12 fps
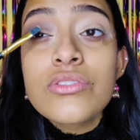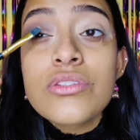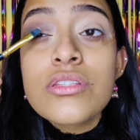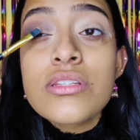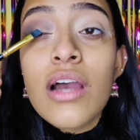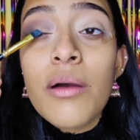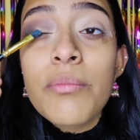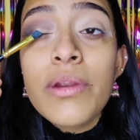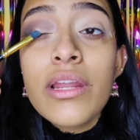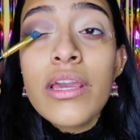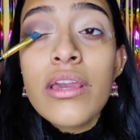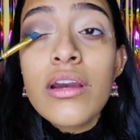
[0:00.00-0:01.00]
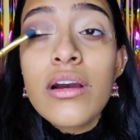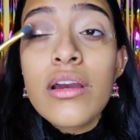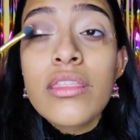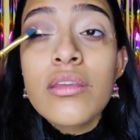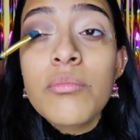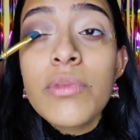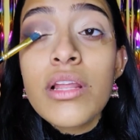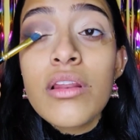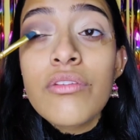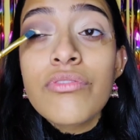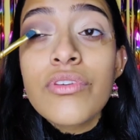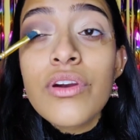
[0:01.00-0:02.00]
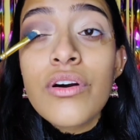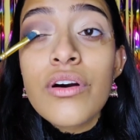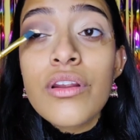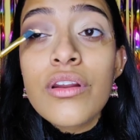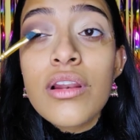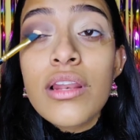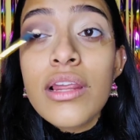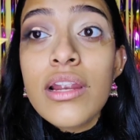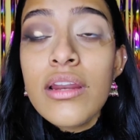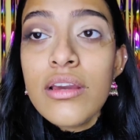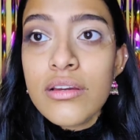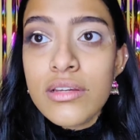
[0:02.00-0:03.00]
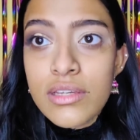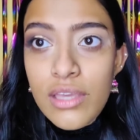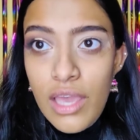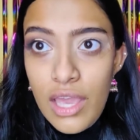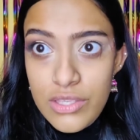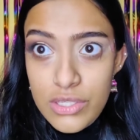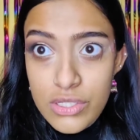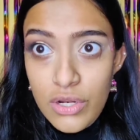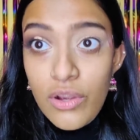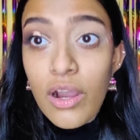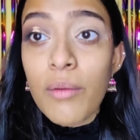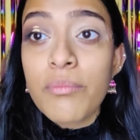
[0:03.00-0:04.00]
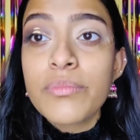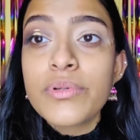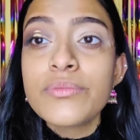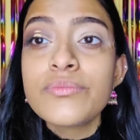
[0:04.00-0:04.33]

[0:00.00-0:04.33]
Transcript: just tap it here in the middle of your lid and just look up.